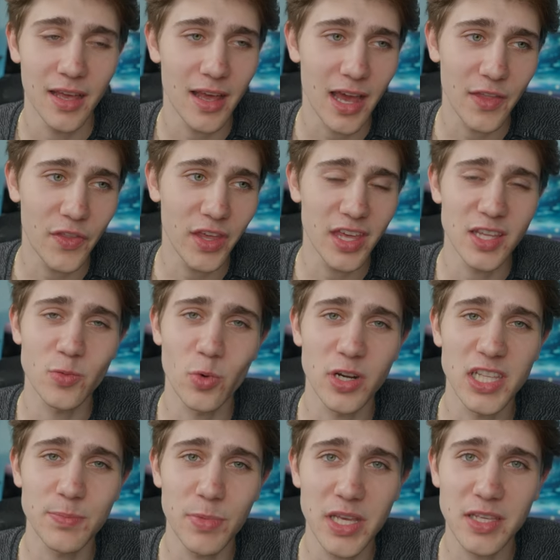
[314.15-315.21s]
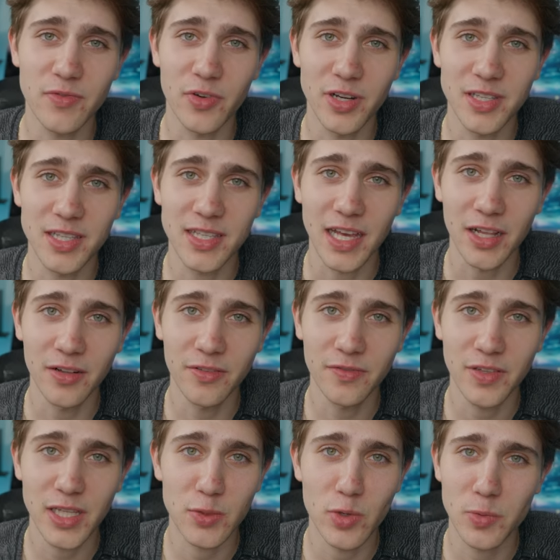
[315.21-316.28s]
I think his work speaks for itself.
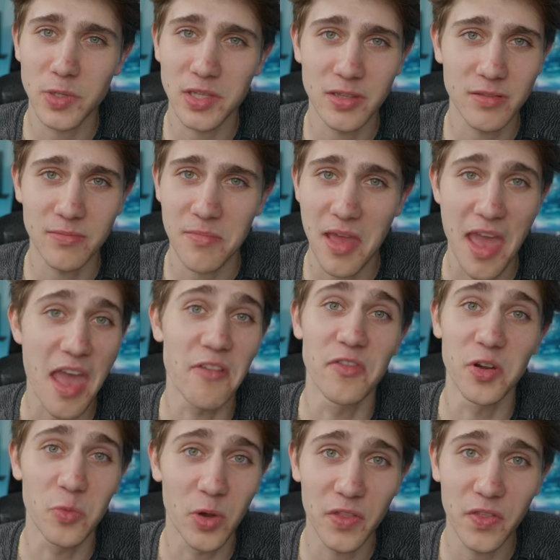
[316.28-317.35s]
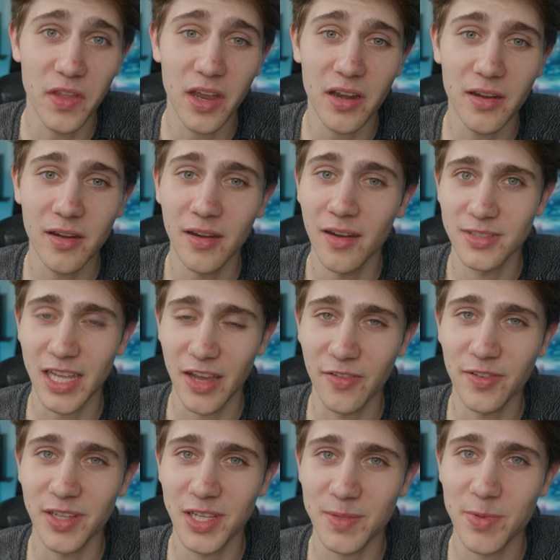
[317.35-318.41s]
He's worked with everyone there.
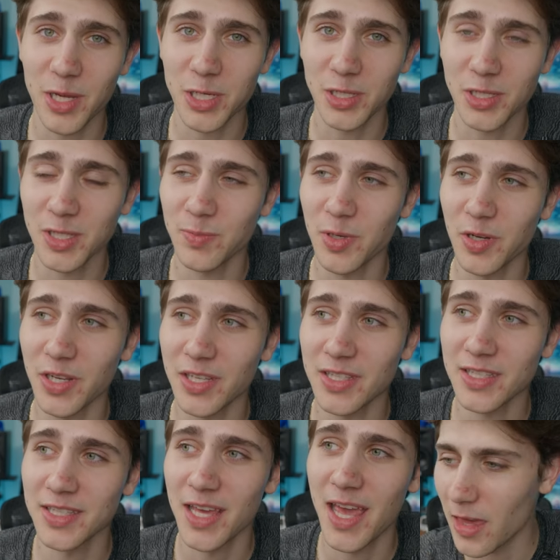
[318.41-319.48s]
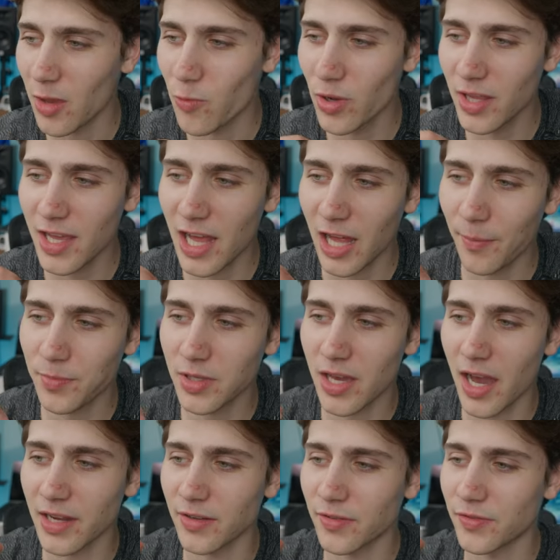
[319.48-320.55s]
Definitely a special experience. He really helped
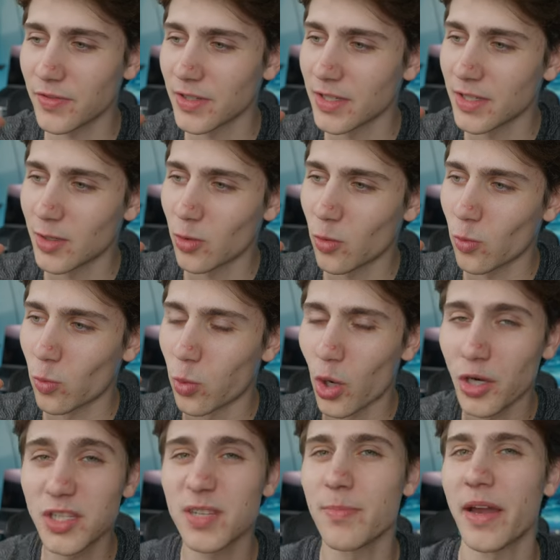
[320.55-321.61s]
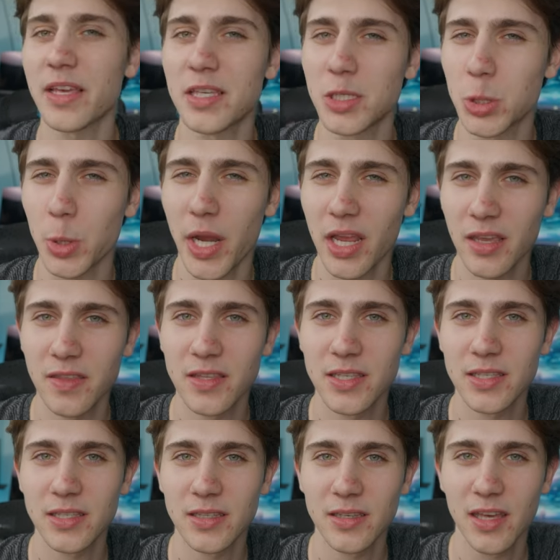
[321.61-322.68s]
kind of work to my
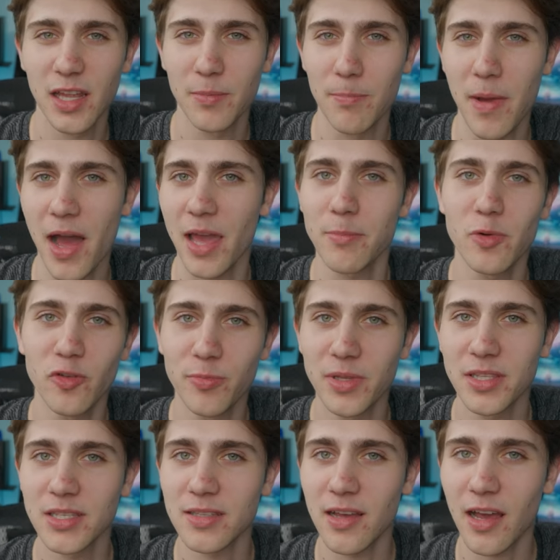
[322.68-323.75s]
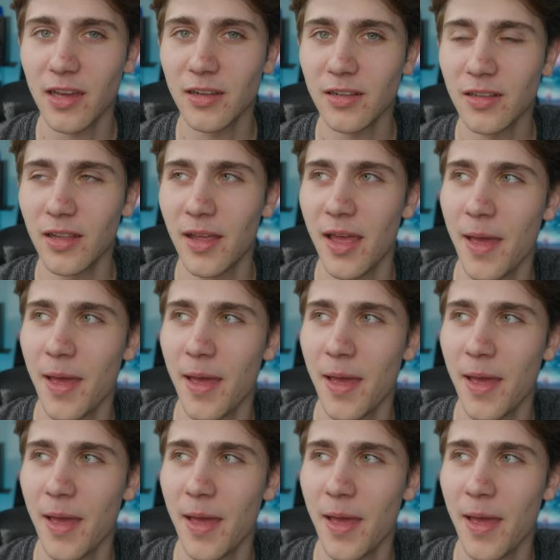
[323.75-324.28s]
strengths and my movement style